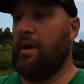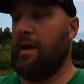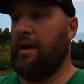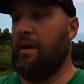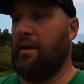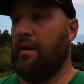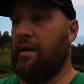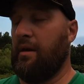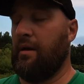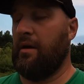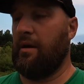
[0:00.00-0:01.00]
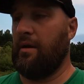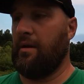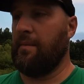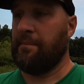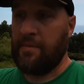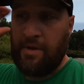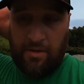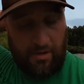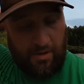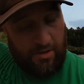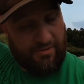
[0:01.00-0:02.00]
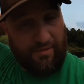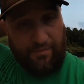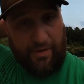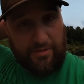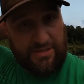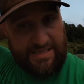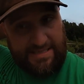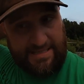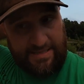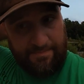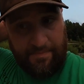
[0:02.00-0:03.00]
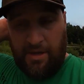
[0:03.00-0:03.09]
and sunflower seeds.